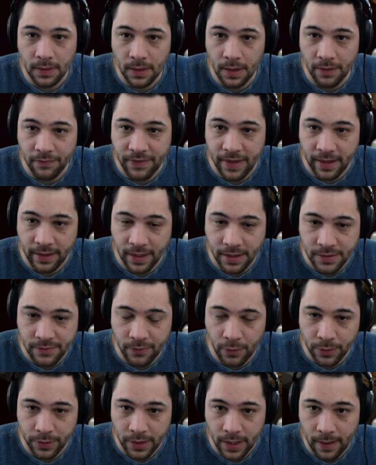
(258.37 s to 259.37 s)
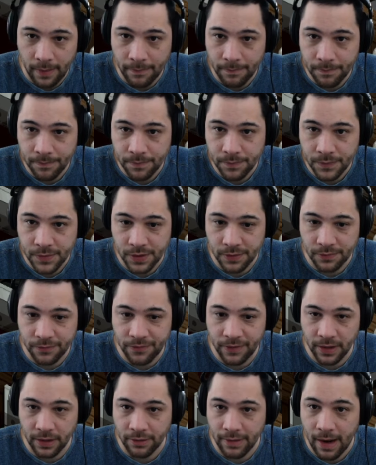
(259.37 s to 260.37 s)
If that gets voted up, to
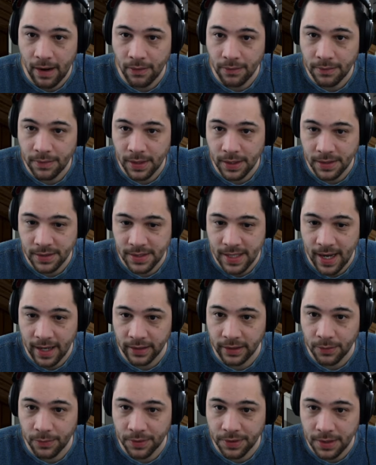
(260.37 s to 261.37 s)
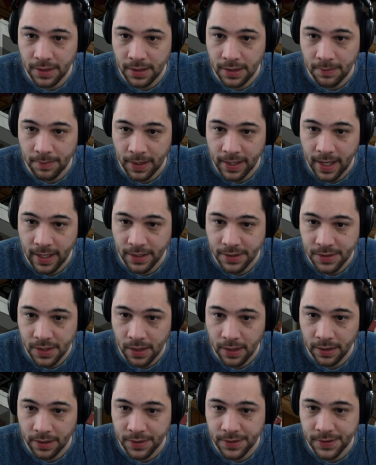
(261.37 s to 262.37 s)
figure out exactly what the mechanics
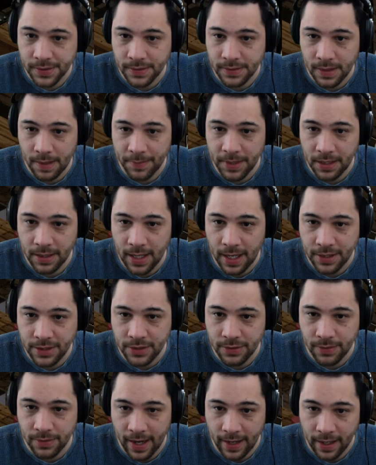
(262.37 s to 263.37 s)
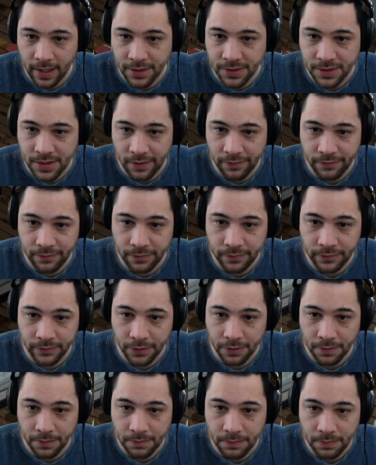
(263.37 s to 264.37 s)
are. Because, I mean, I do that kind of stuff
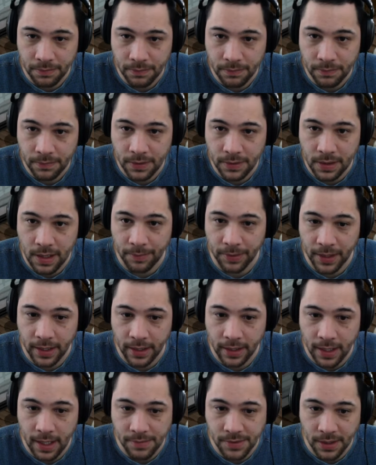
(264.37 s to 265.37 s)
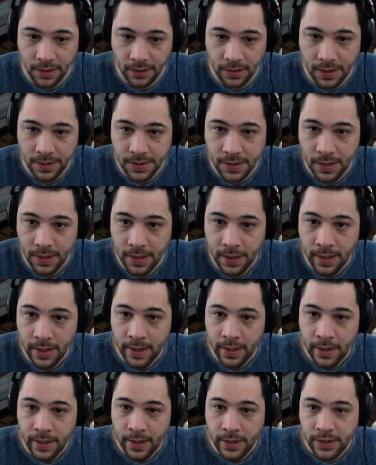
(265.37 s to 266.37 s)
for complicated games like this.
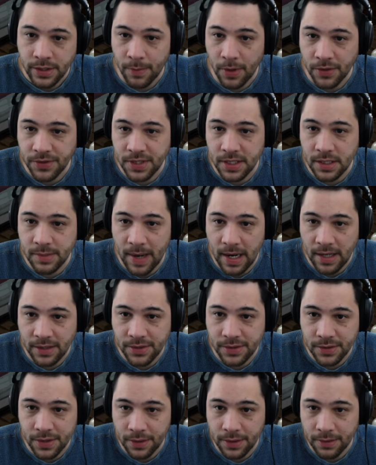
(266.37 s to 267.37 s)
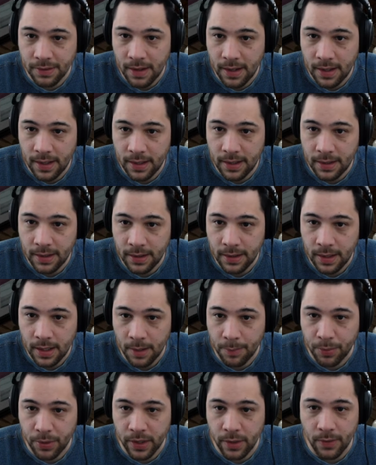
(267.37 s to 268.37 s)
So most of these boxes are
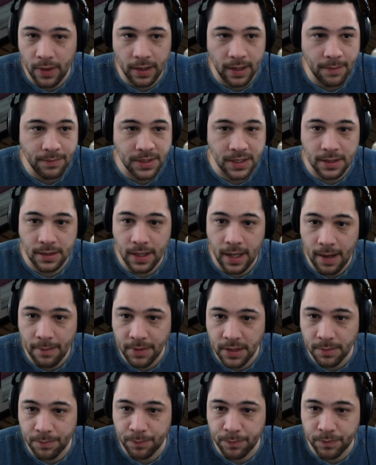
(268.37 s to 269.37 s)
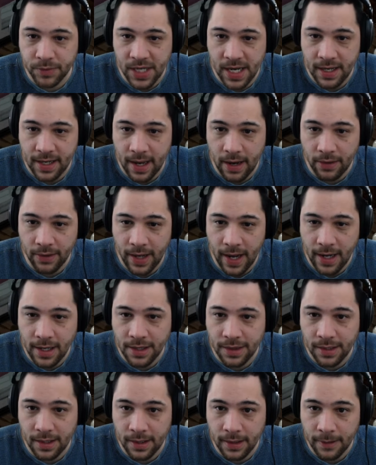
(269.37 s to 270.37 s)
pretty well emptied. I'm going to take out
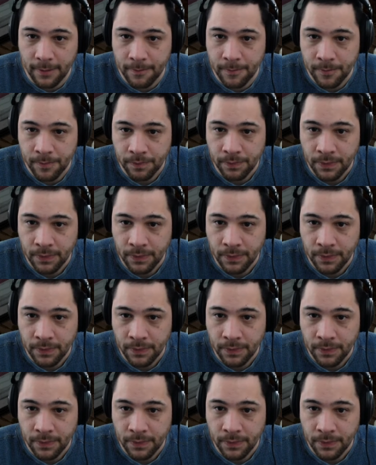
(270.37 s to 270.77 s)
anything.